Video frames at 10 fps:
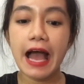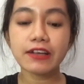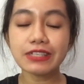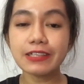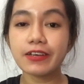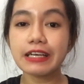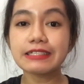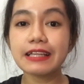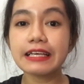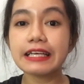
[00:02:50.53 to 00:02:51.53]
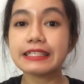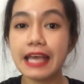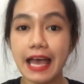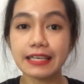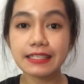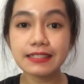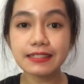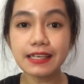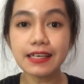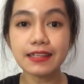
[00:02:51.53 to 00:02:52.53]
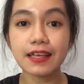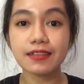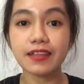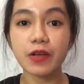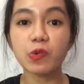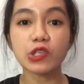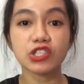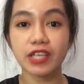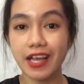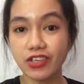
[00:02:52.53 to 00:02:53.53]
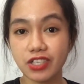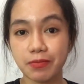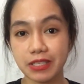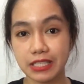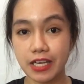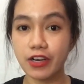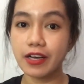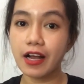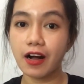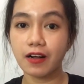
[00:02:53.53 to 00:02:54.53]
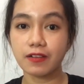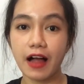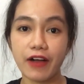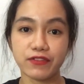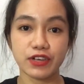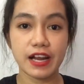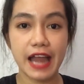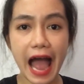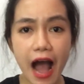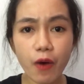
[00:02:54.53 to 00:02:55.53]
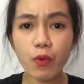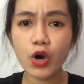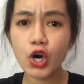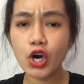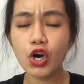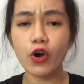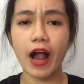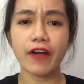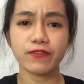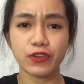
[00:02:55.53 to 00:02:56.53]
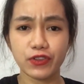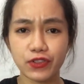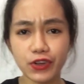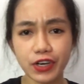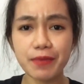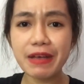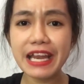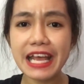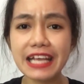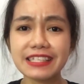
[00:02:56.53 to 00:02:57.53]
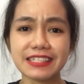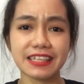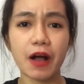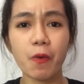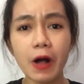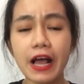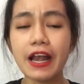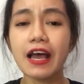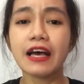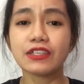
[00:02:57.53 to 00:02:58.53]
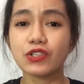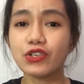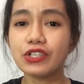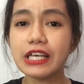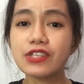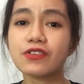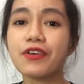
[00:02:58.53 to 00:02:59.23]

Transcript: actually, there is like a tendency that they will change the material after an hour or after 30 minutes, that one. So you need to